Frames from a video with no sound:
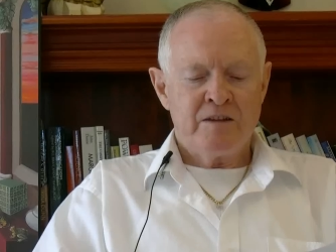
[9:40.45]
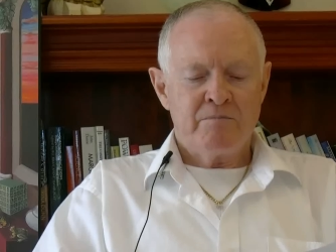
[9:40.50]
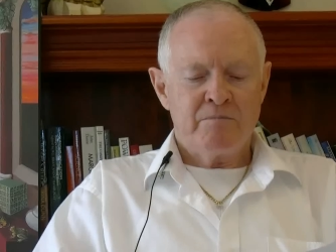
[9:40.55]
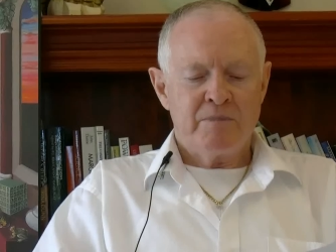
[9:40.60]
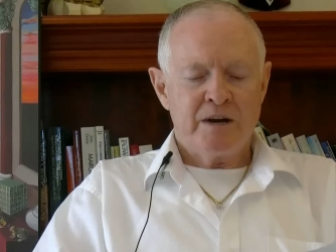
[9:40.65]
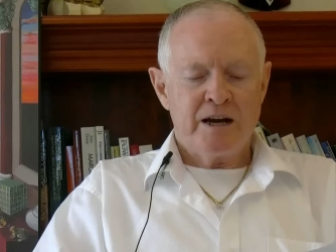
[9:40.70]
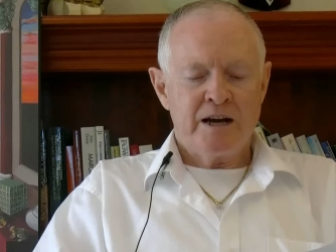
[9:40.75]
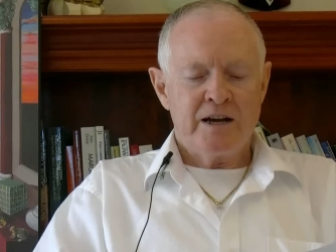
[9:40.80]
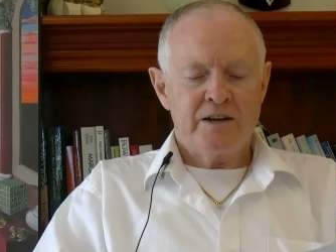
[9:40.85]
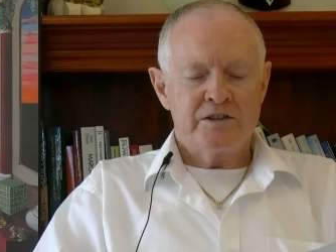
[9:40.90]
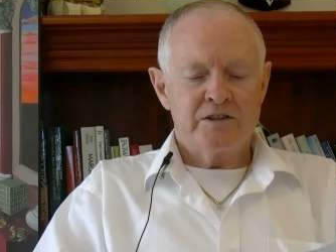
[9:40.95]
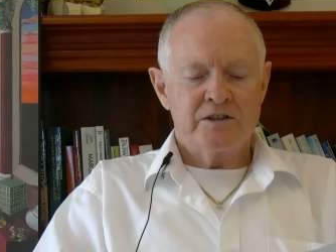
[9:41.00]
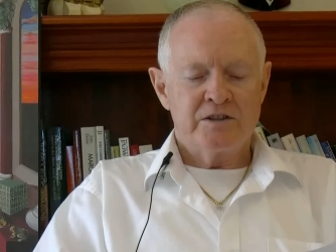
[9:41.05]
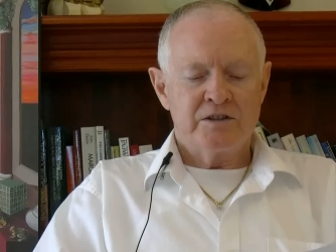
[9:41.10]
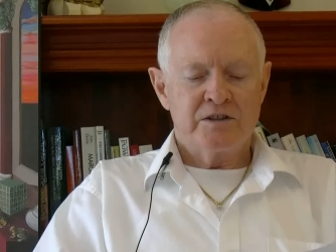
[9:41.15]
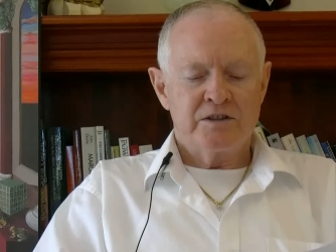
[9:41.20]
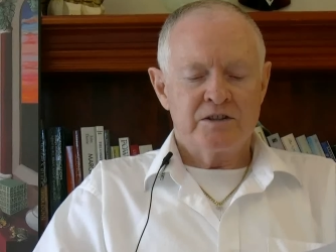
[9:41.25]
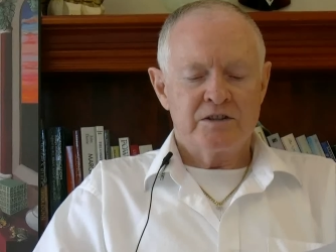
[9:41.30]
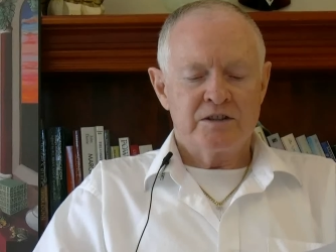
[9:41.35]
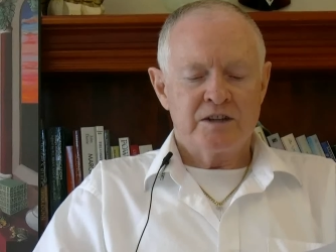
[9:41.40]
Mars
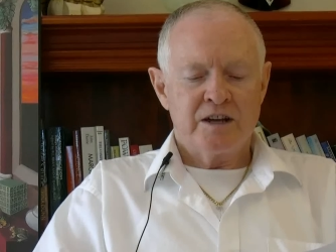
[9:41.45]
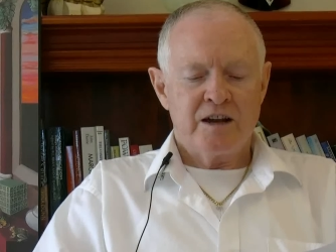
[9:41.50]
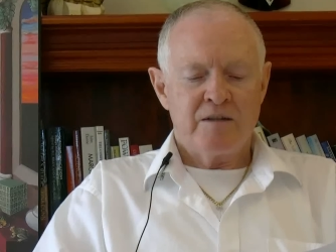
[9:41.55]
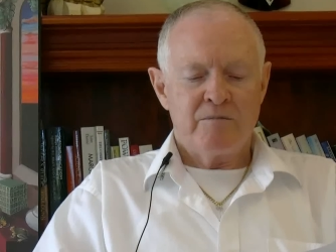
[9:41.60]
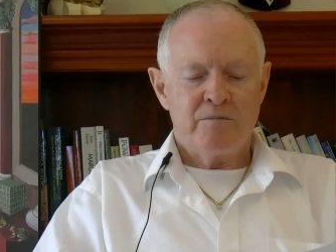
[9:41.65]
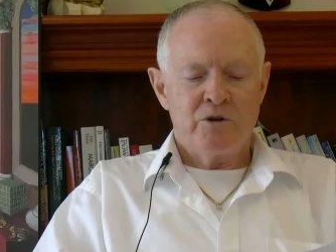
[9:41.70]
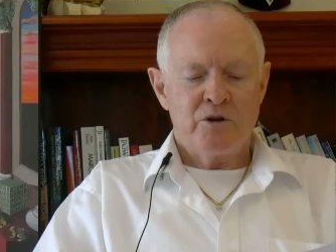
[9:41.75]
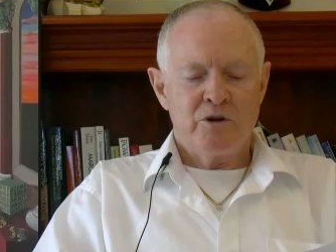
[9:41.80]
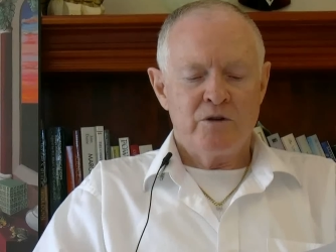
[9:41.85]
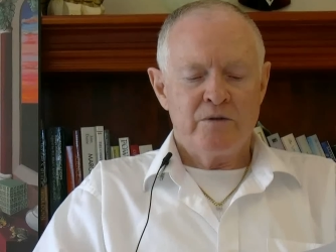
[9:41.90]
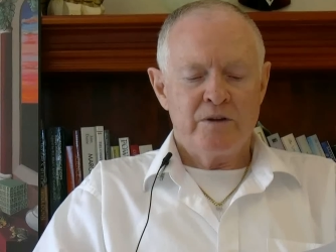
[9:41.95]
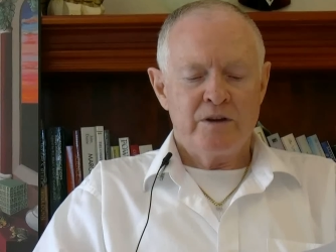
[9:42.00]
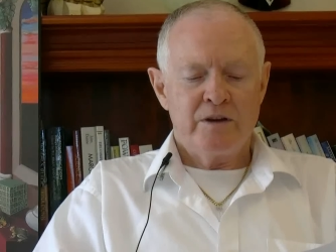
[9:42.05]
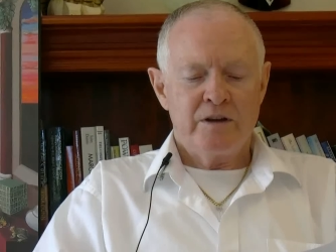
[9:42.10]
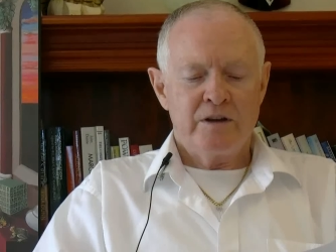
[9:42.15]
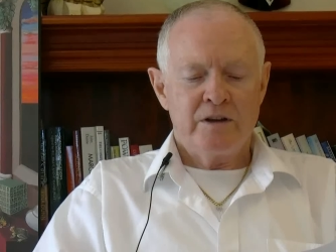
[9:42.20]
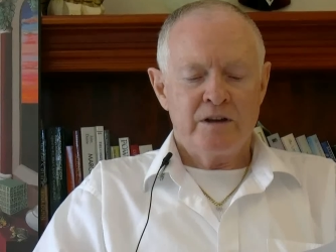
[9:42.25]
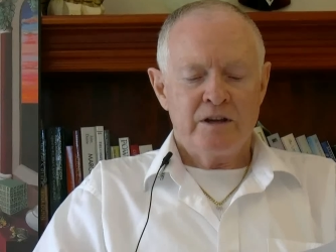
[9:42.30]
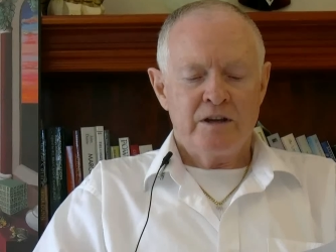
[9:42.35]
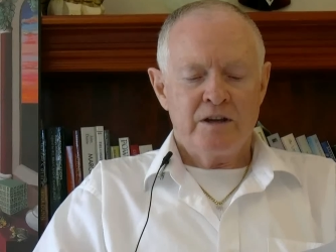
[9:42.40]
is
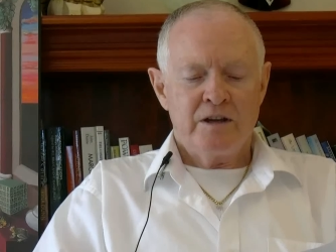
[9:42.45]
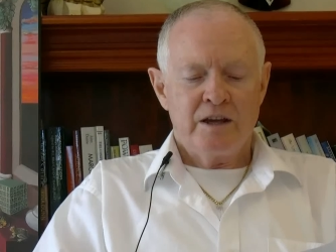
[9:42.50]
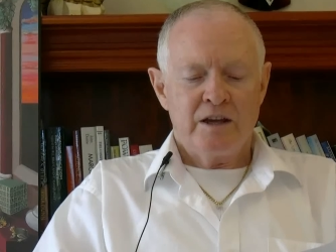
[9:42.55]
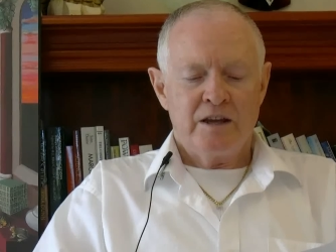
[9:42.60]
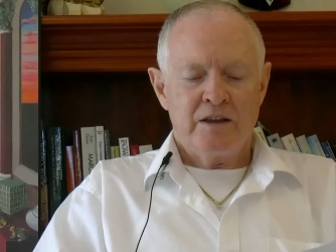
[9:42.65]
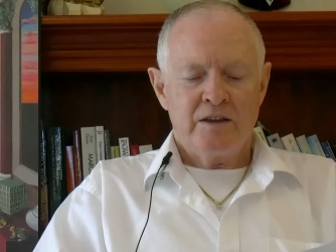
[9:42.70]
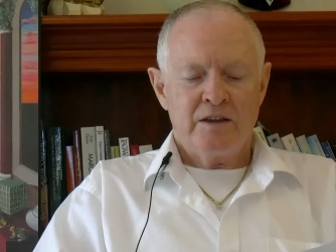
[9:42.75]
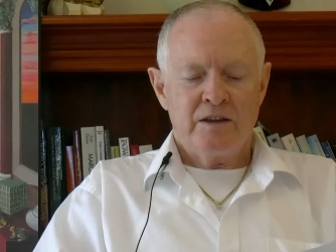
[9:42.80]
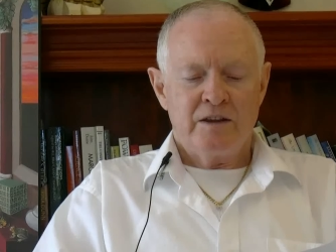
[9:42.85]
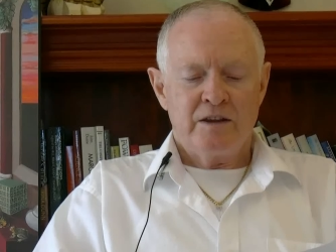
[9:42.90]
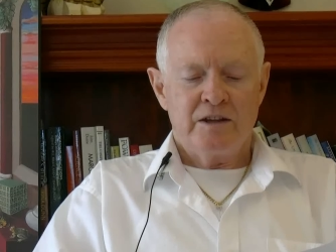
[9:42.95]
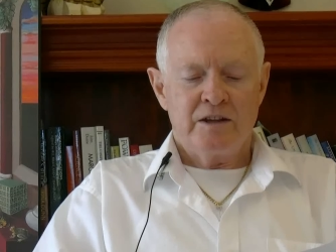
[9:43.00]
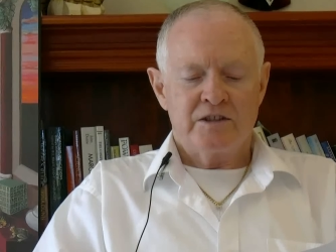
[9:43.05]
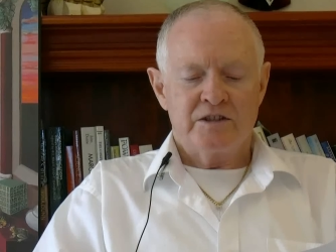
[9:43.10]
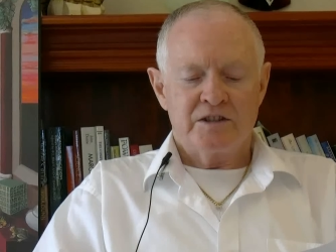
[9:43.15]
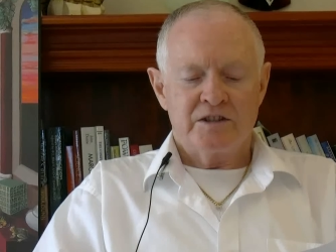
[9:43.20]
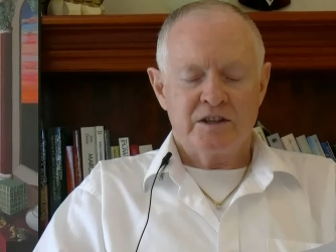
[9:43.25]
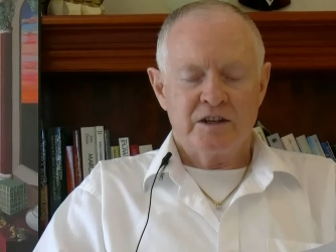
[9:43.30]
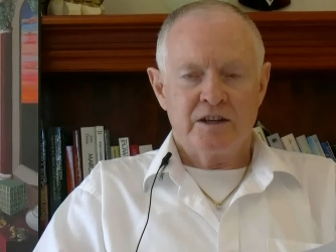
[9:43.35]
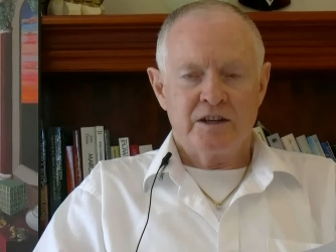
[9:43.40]
moving it's
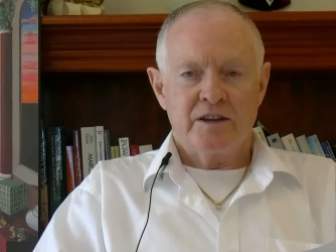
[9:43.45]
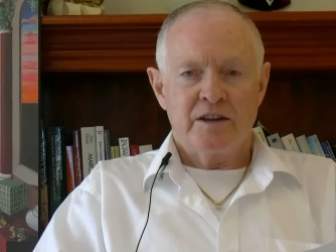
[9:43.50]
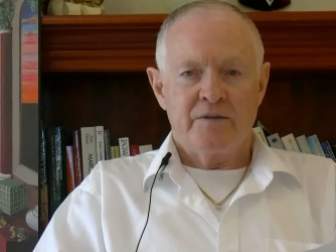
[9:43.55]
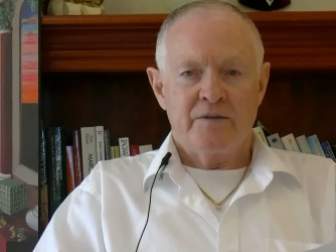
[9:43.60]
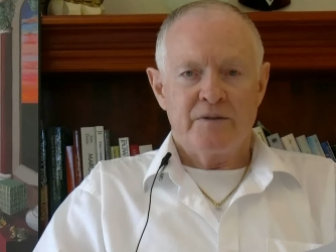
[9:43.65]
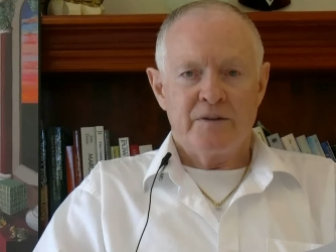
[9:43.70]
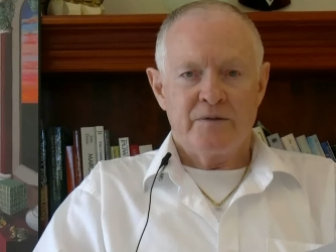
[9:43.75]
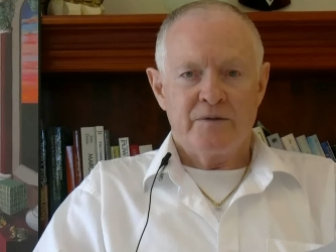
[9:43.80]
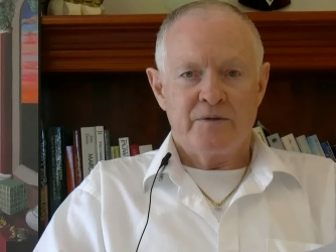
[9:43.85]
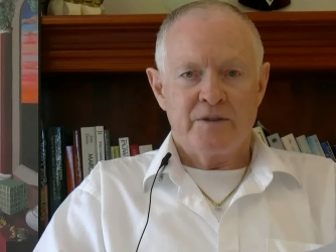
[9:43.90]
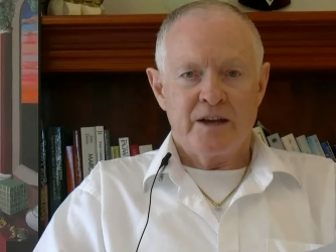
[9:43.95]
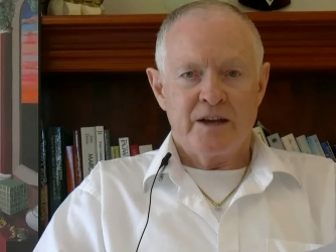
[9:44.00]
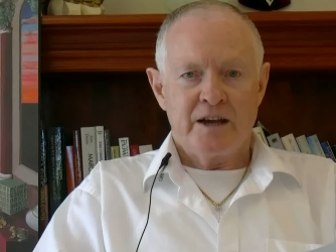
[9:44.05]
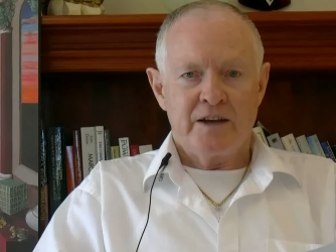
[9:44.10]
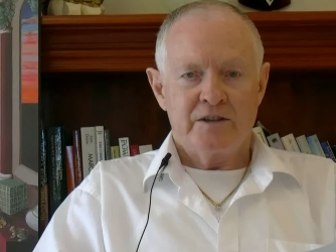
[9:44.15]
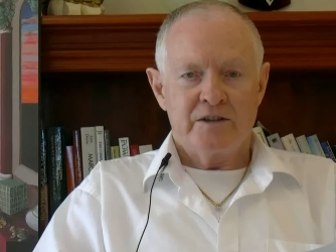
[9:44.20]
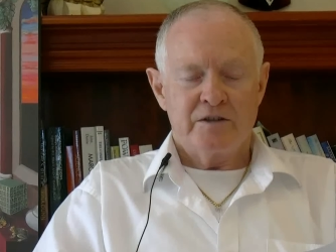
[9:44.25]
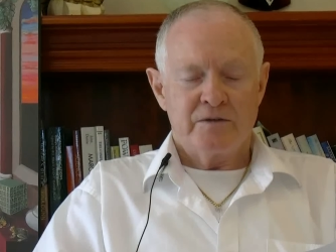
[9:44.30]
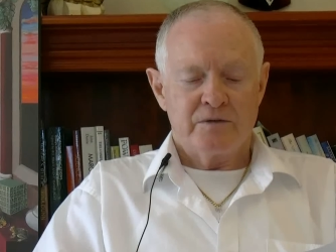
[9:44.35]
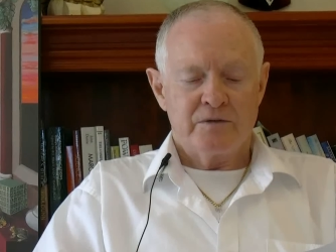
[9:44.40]
still in the 5th
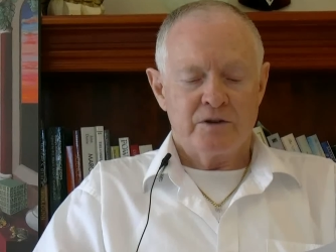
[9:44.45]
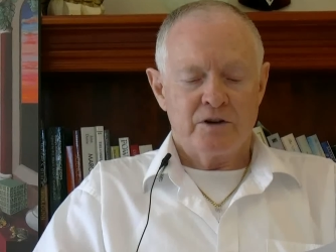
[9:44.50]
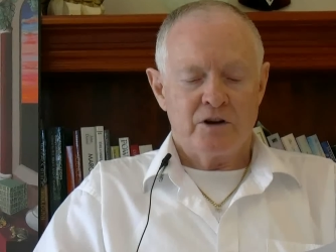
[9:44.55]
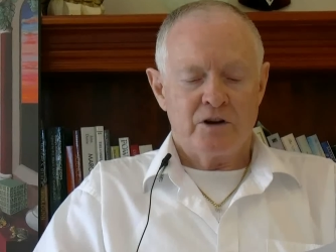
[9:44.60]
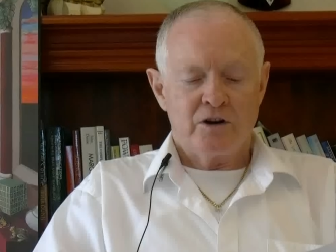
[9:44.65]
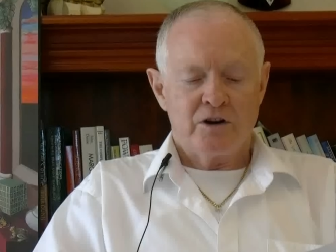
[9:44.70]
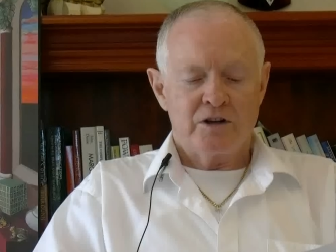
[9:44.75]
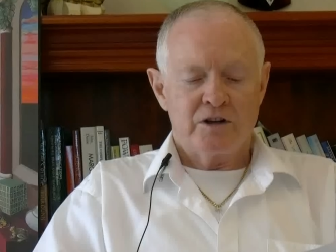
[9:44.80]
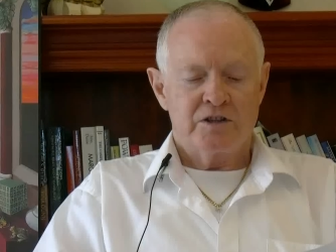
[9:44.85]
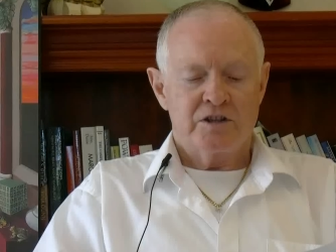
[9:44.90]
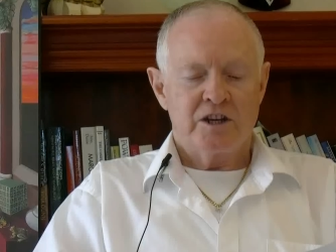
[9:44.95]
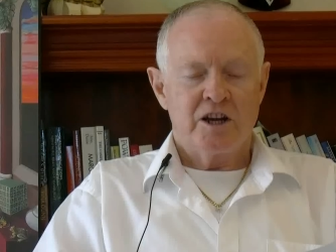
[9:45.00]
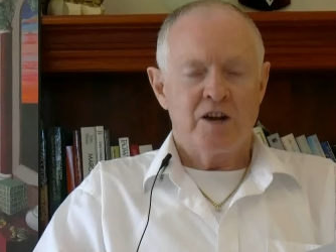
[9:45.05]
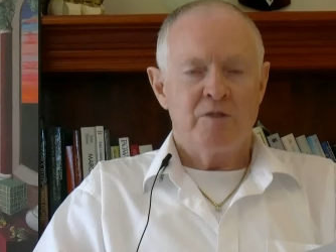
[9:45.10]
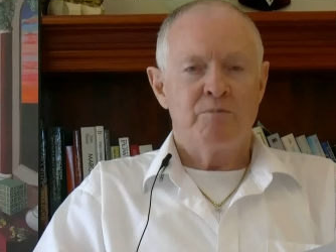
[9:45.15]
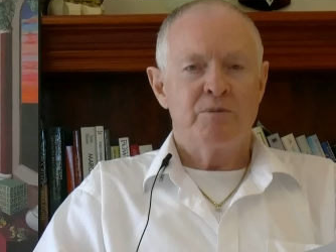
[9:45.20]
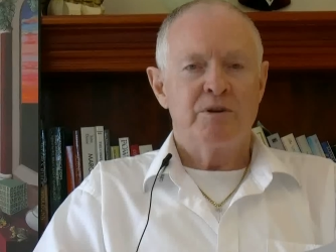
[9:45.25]
house of your horoscope,